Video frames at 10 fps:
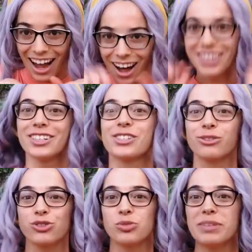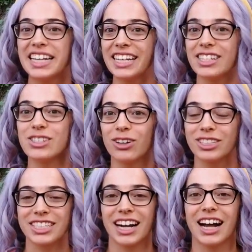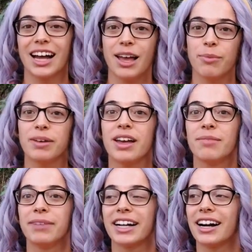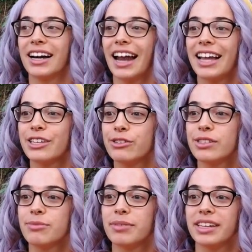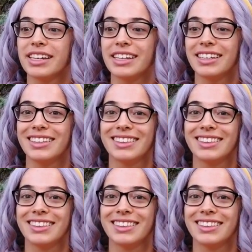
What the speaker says: on their social medias all the time. My god, I used to be